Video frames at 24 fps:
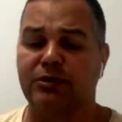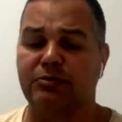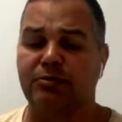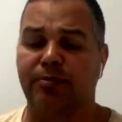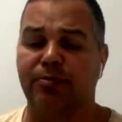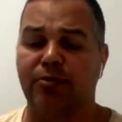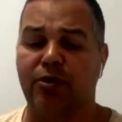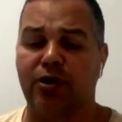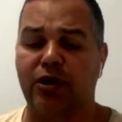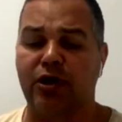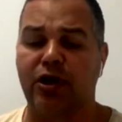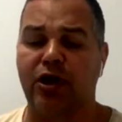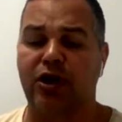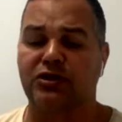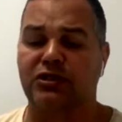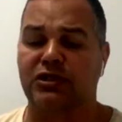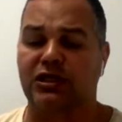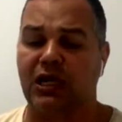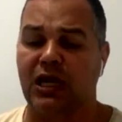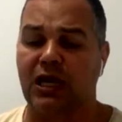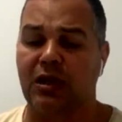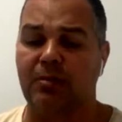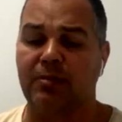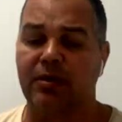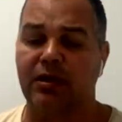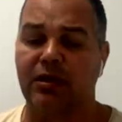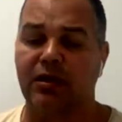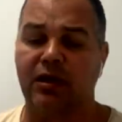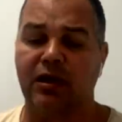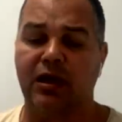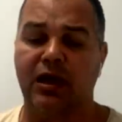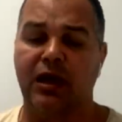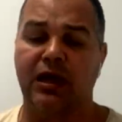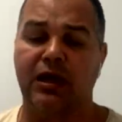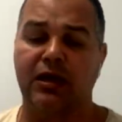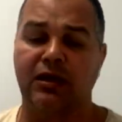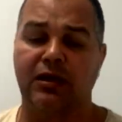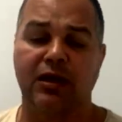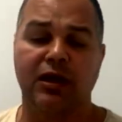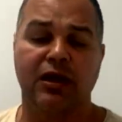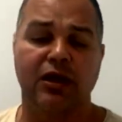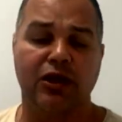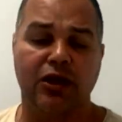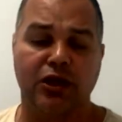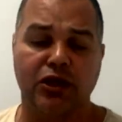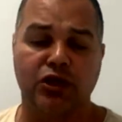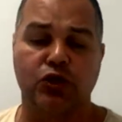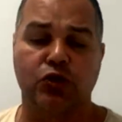of the Brisbane Broncos team and, and
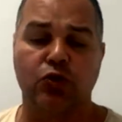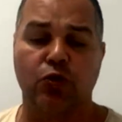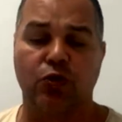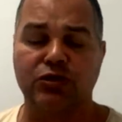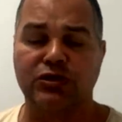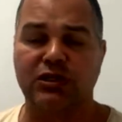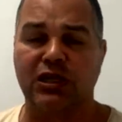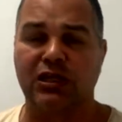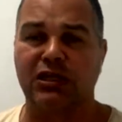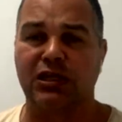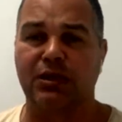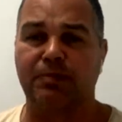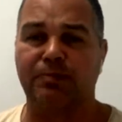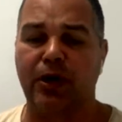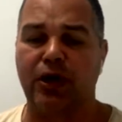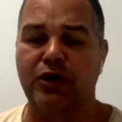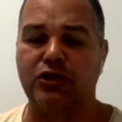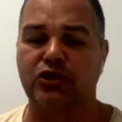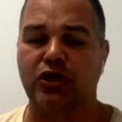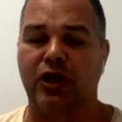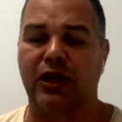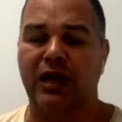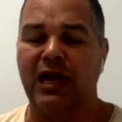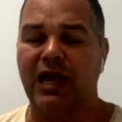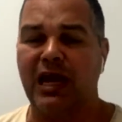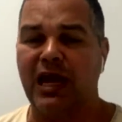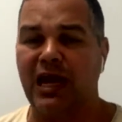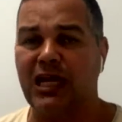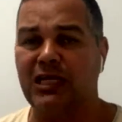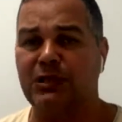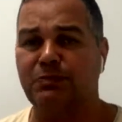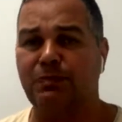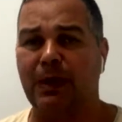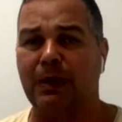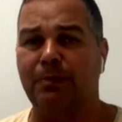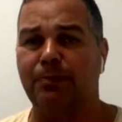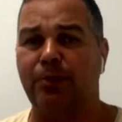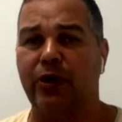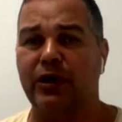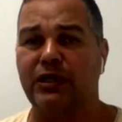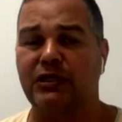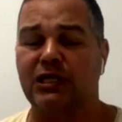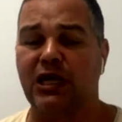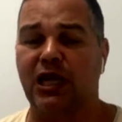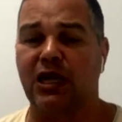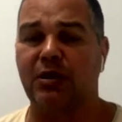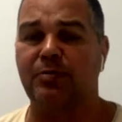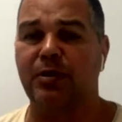you know, scores under the post. So his big
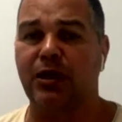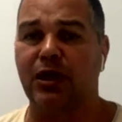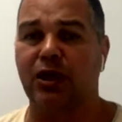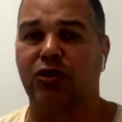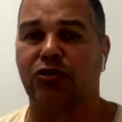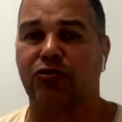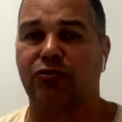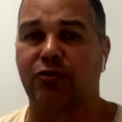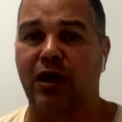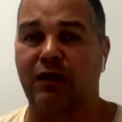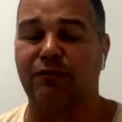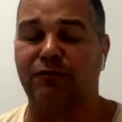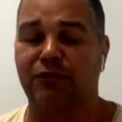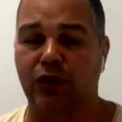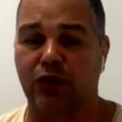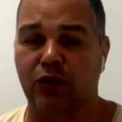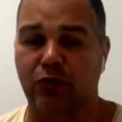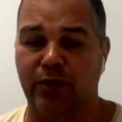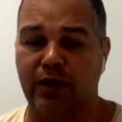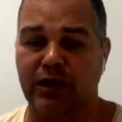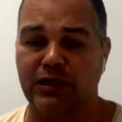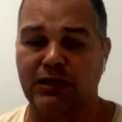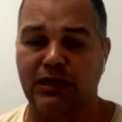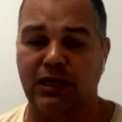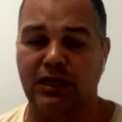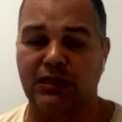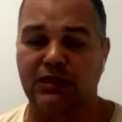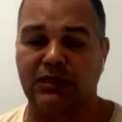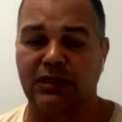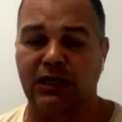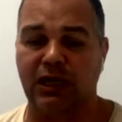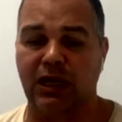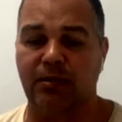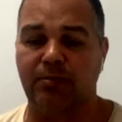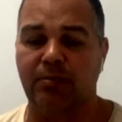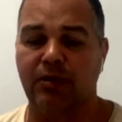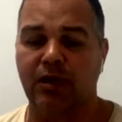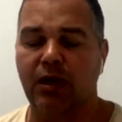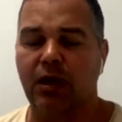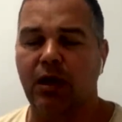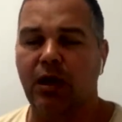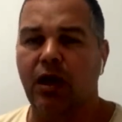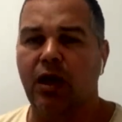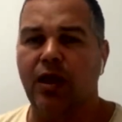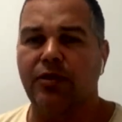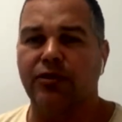body's going to be a threat for the Queensland team.